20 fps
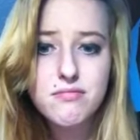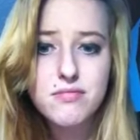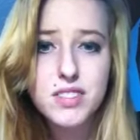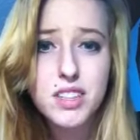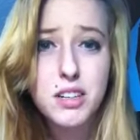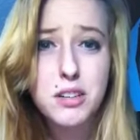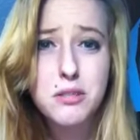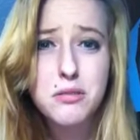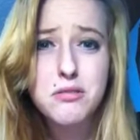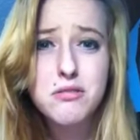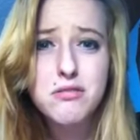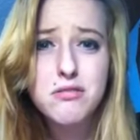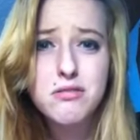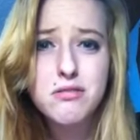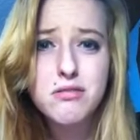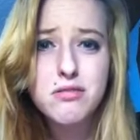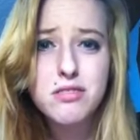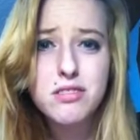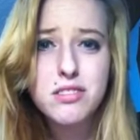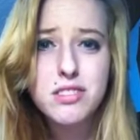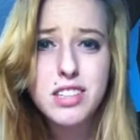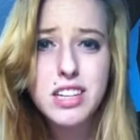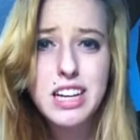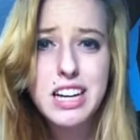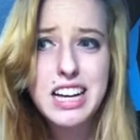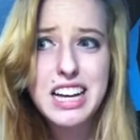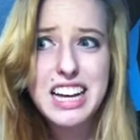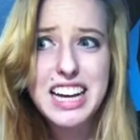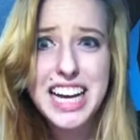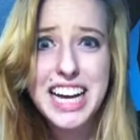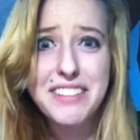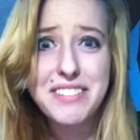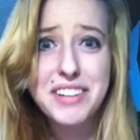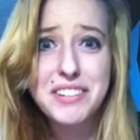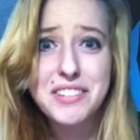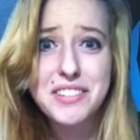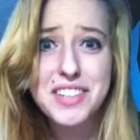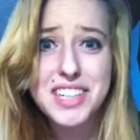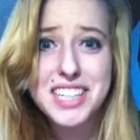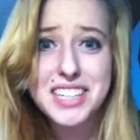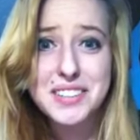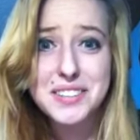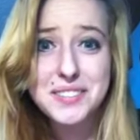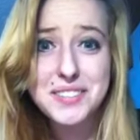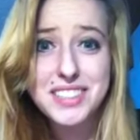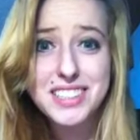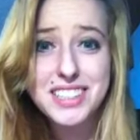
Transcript: No. I've never found